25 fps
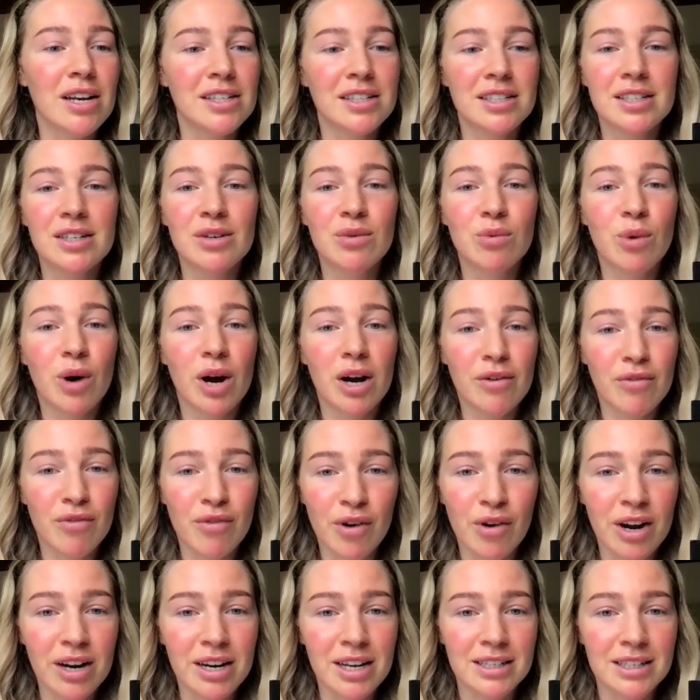I didn't work
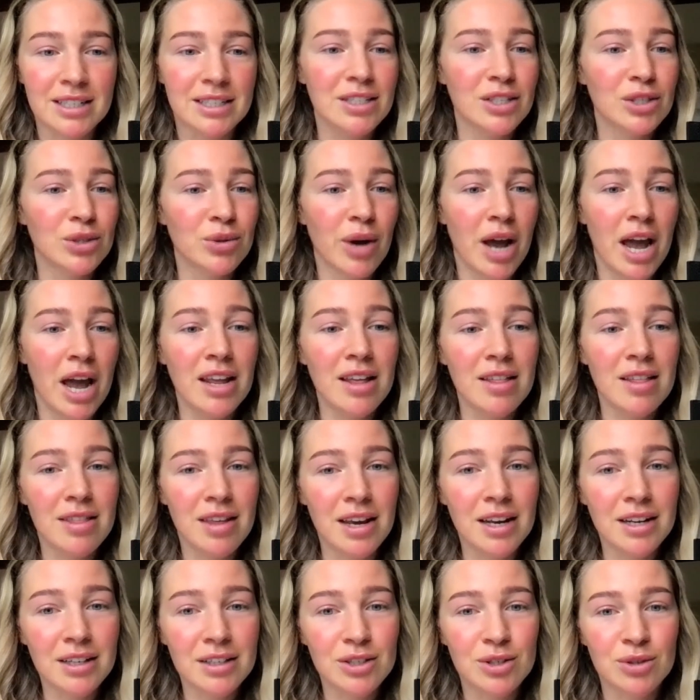for it. I didn't do
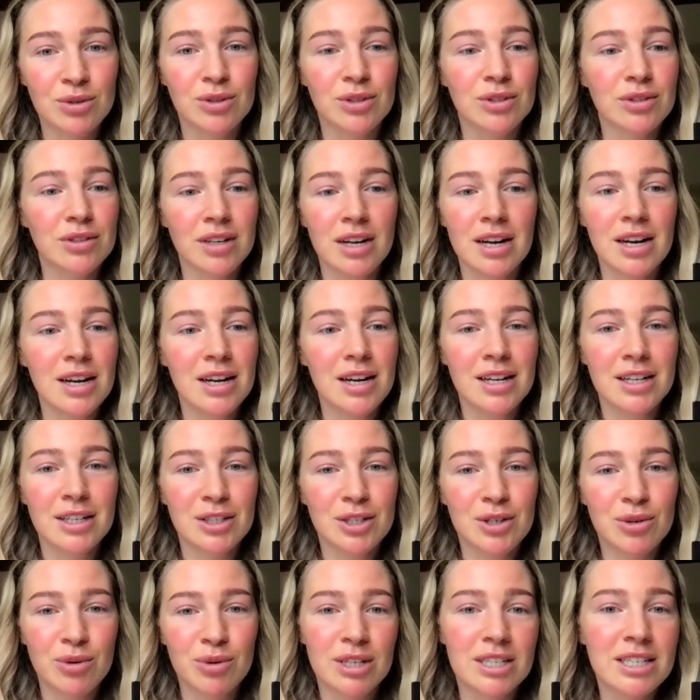anything to
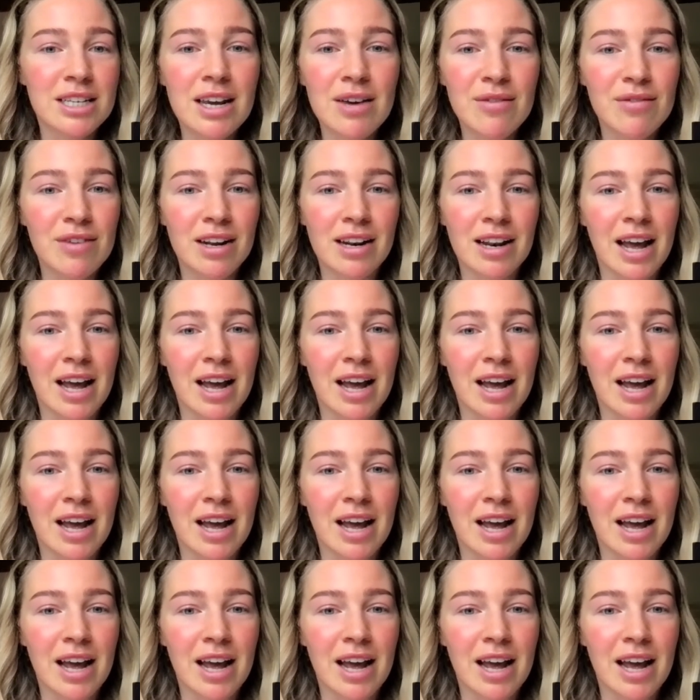to receive it.